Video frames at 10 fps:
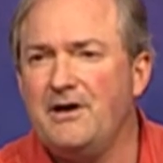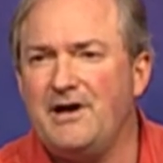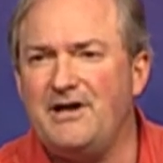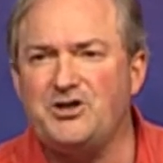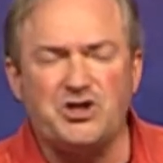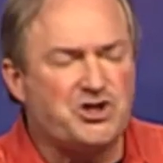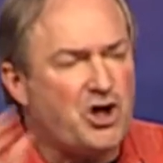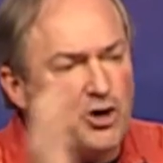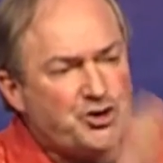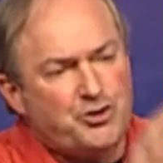And it just
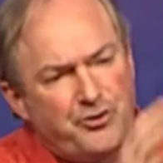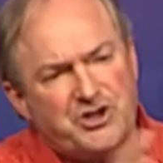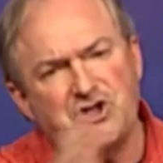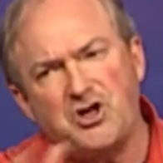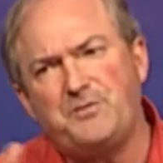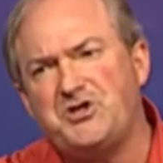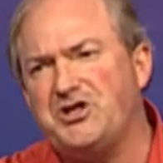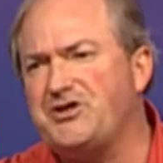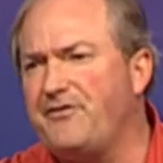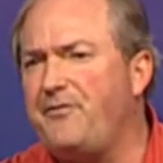goes through the
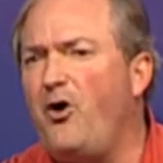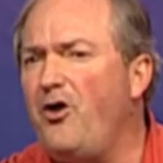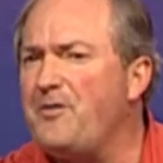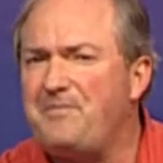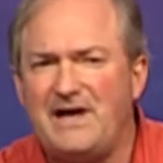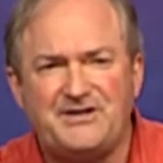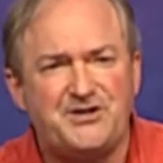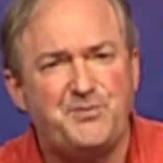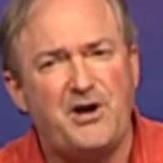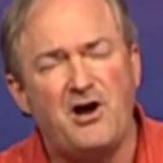scriptures of all the places
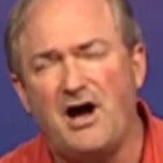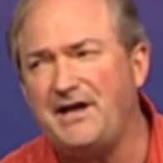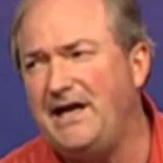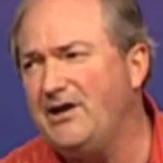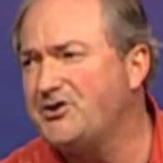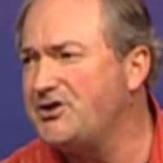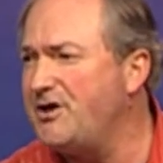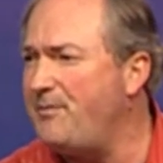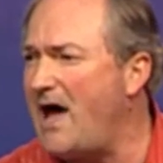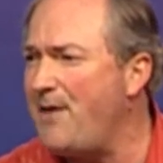where God heals in the
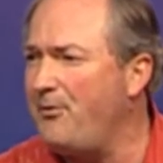Bible.